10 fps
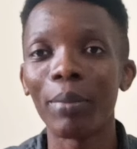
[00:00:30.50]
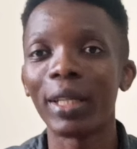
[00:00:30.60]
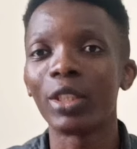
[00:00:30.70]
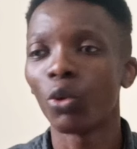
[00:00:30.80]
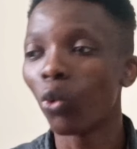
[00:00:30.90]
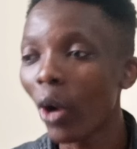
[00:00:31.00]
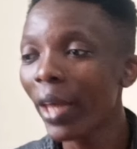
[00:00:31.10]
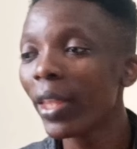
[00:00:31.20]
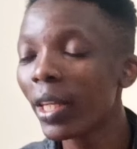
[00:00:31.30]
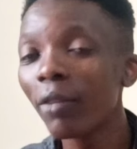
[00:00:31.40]
But
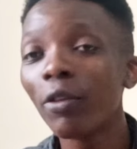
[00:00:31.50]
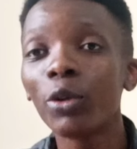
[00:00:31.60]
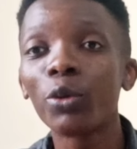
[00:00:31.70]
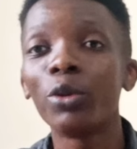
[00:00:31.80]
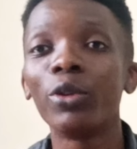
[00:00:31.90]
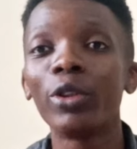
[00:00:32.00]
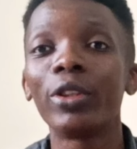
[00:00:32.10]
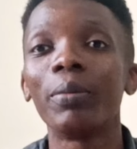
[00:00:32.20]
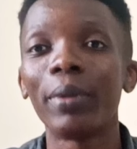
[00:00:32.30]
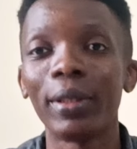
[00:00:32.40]
why the devil could not
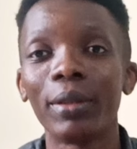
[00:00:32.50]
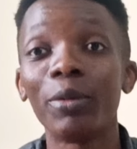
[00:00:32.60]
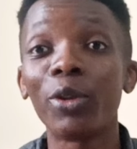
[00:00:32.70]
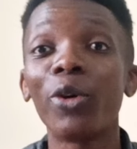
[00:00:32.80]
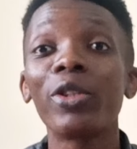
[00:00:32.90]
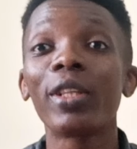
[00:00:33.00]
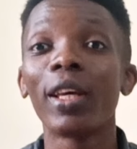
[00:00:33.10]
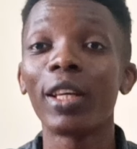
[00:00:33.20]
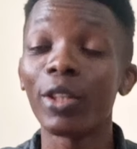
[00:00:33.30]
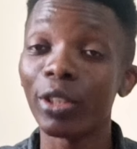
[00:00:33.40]
repent? Because
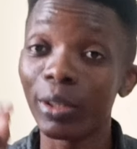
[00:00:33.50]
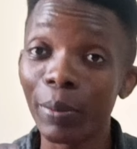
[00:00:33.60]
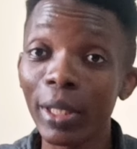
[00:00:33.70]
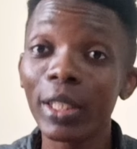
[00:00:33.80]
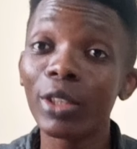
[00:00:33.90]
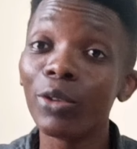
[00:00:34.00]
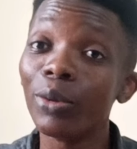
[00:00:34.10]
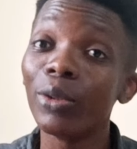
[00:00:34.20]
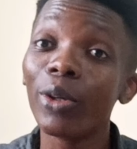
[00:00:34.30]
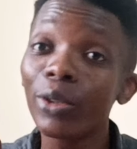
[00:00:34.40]
spirit do
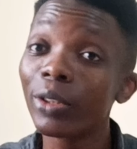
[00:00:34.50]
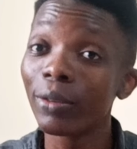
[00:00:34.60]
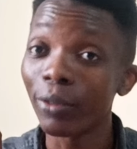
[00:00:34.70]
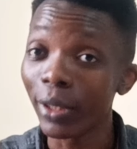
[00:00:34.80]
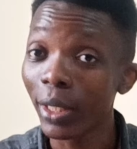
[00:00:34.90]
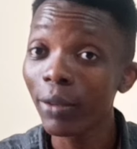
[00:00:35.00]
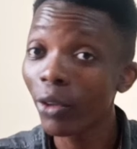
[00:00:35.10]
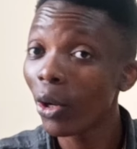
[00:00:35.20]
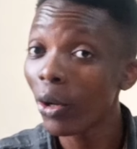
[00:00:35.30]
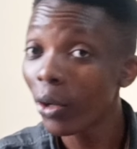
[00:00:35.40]
not forgive
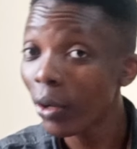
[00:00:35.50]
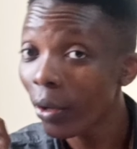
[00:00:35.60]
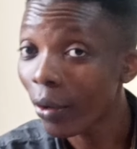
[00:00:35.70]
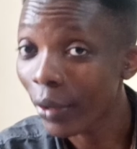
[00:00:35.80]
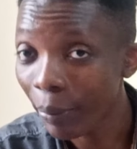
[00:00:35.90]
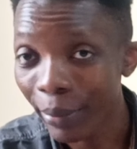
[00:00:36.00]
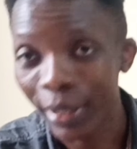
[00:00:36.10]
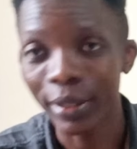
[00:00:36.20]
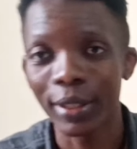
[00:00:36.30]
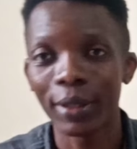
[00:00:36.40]
or
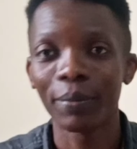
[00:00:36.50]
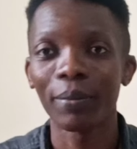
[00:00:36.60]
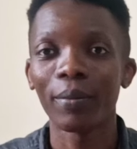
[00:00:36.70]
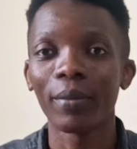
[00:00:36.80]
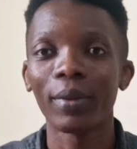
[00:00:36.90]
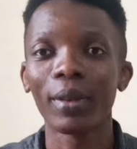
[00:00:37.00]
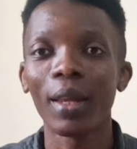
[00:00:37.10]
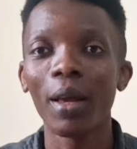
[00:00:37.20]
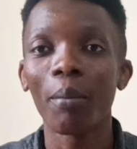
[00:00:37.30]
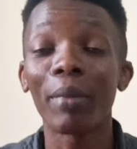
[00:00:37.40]
repent.
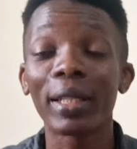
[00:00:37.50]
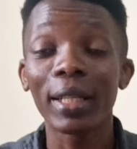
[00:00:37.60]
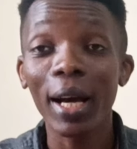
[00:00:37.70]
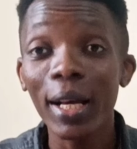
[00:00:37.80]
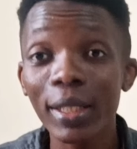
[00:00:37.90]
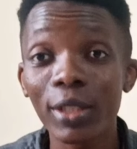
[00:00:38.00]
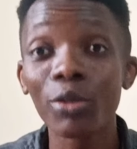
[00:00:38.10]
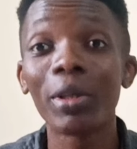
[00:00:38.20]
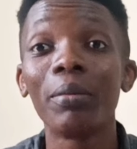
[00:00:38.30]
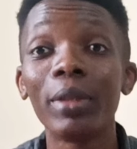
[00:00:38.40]
But as
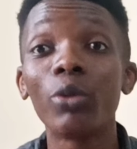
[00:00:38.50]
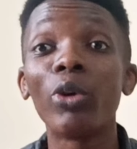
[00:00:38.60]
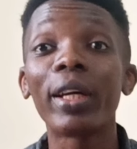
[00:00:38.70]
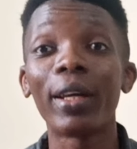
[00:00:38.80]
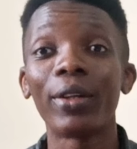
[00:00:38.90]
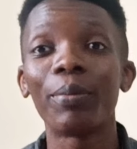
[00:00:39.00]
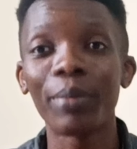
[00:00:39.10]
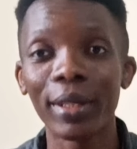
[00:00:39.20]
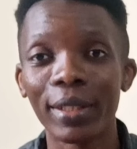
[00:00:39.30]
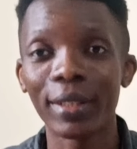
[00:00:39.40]
human being, we can
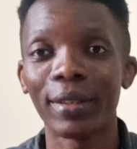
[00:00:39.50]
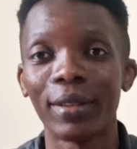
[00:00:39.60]
repent.